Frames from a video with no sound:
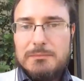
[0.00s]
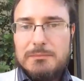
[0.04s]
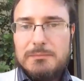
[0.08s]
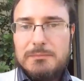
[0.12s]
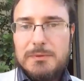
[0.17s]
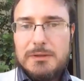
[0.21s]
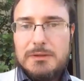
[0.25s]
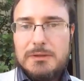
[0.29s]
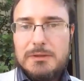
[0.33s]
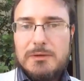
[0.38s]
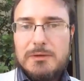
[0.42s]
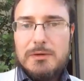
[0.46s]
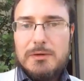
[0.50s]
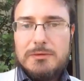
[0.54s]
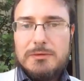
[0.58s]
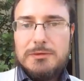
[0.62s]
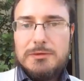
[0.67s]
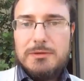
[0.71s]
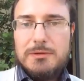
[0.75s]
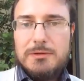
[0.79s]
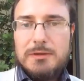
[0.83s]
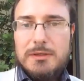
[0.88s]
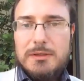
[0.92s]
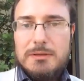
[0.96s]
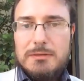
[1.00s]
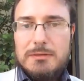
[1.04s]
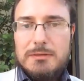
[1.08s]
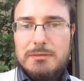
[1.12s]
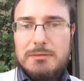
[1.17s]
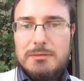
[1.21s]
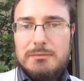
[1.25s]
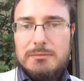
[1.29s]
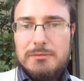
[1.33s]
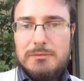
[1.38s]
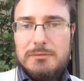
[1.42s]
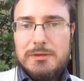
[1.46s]
And
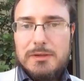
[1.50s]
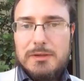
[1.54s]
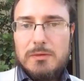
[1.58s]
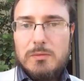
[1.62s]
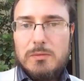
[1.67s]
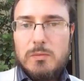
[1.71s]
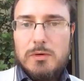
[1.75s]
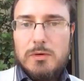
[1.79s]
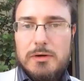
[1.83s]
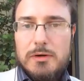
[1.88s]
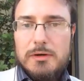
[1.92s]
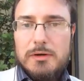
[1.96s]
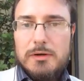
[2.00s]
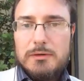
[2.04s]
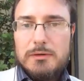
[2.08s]
because the